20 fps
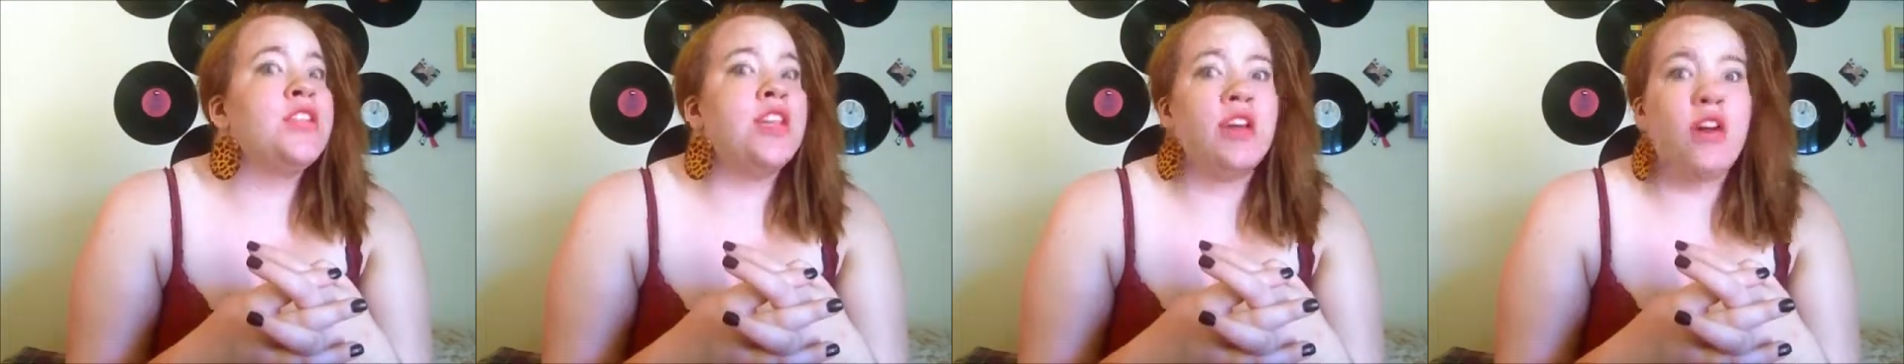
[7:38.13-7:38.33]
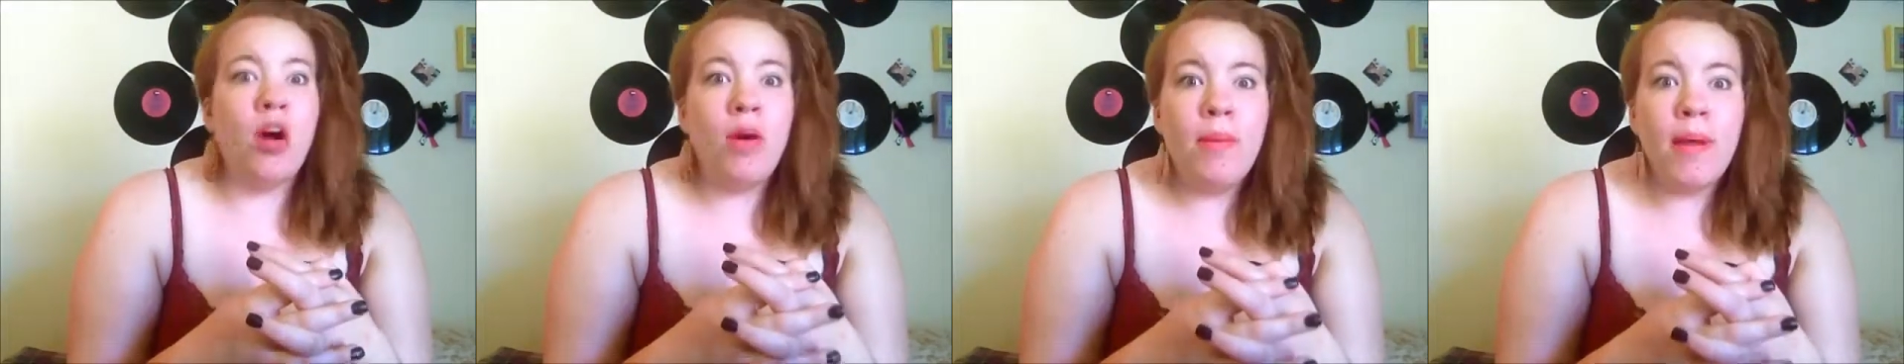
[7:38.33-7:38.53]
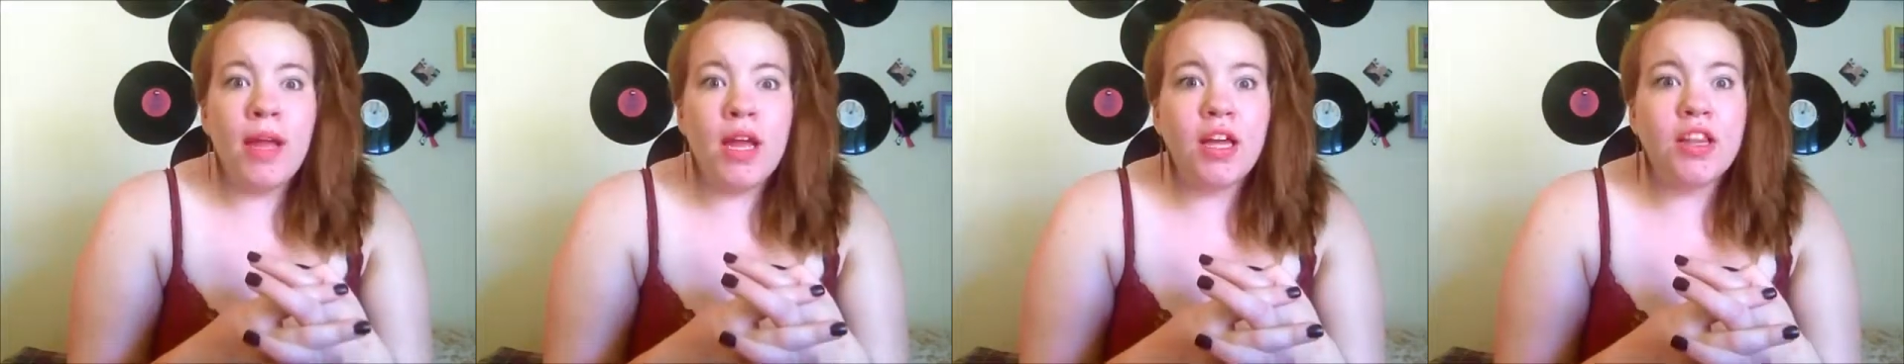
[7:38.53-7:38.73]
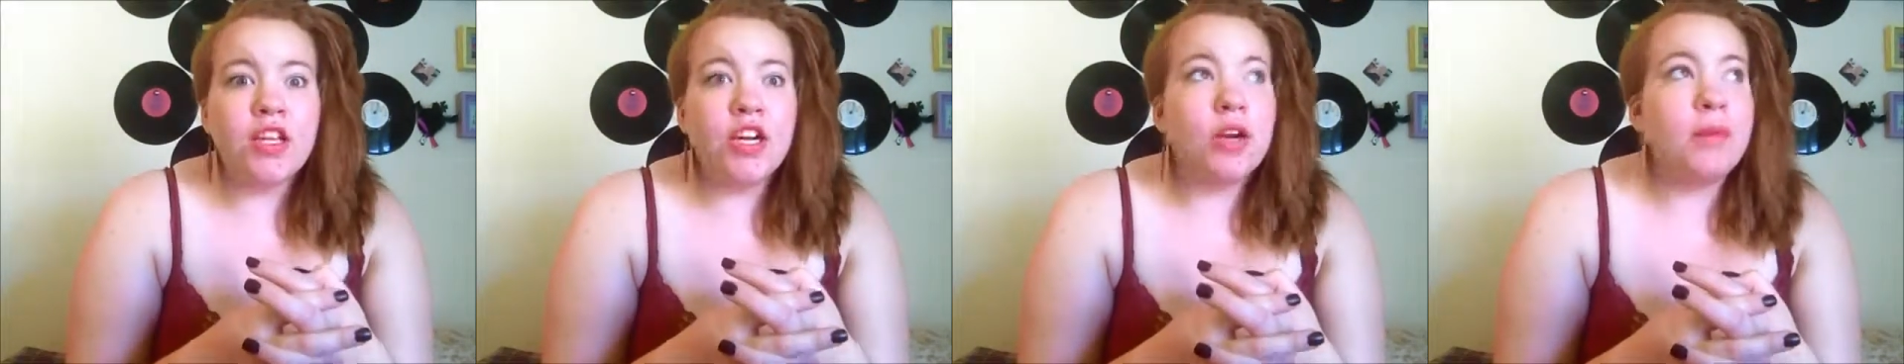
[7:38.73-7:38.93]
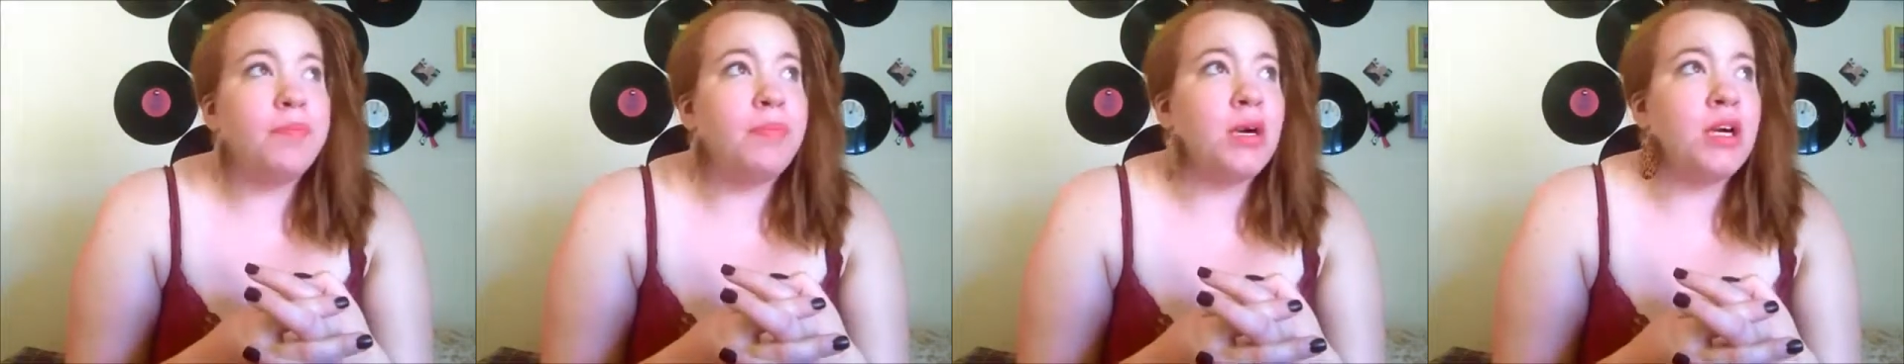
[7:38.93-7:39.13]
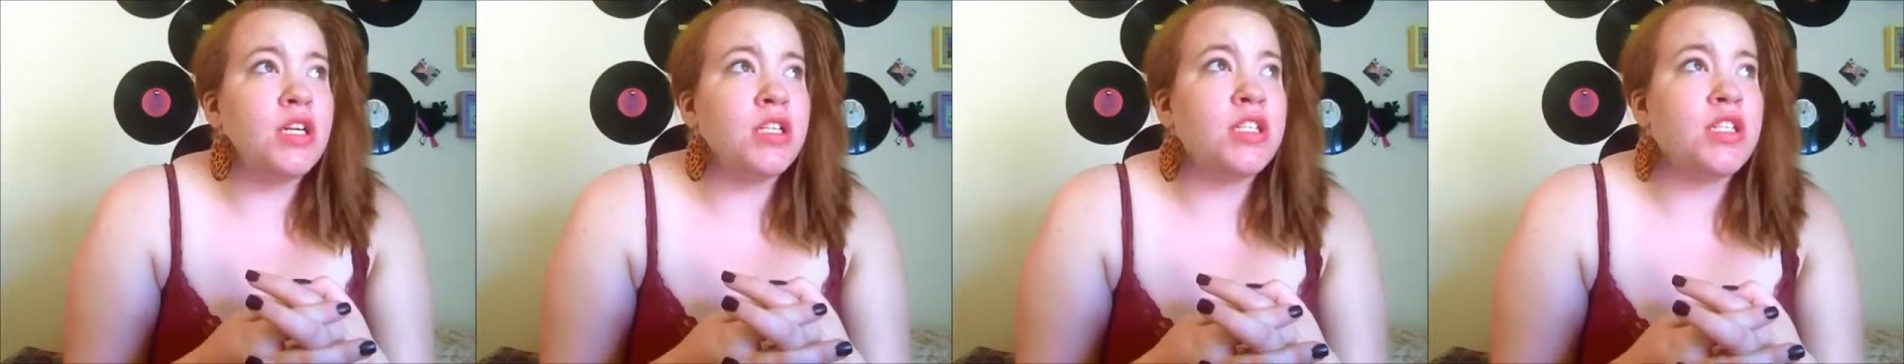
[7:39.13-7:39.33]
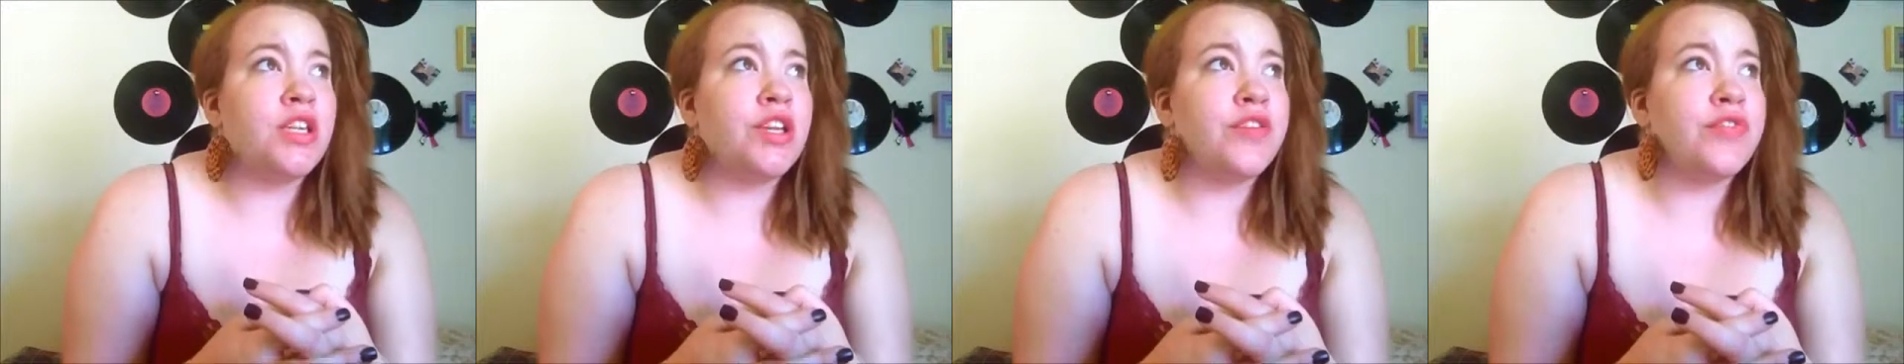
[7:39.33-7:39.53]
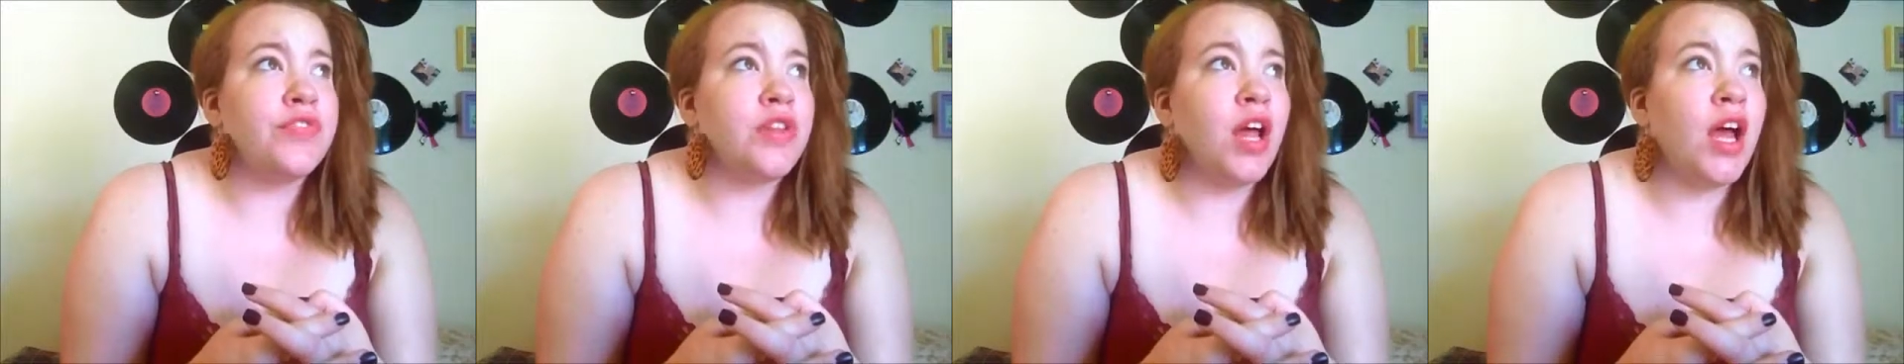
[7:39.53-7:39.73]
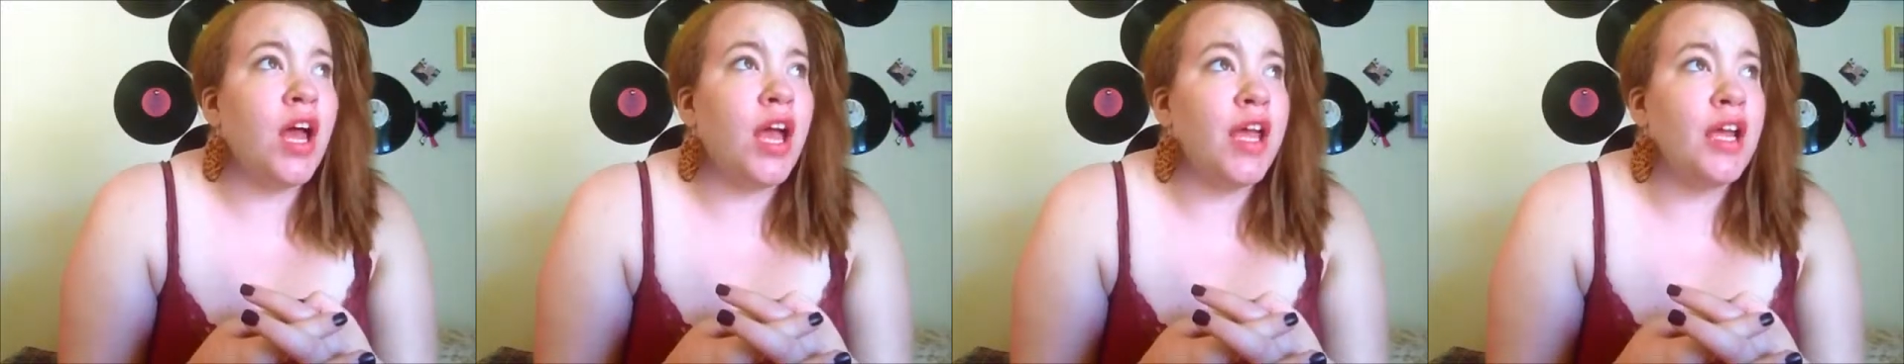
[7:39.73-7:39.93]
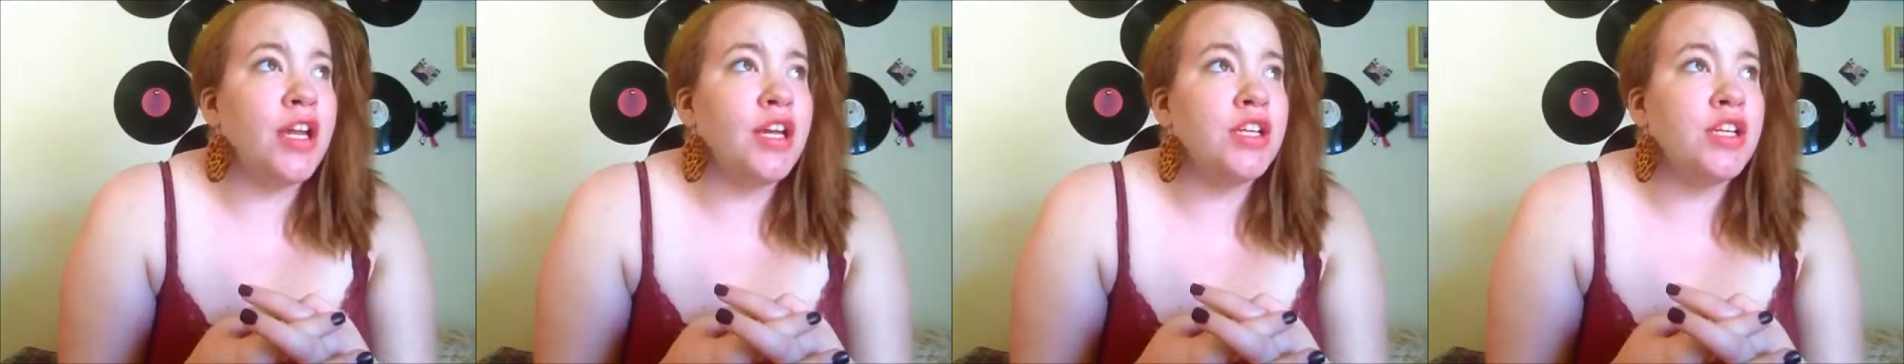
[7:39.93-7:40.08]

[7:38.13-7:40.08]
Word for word: There, oh my god, there are birds and they're flying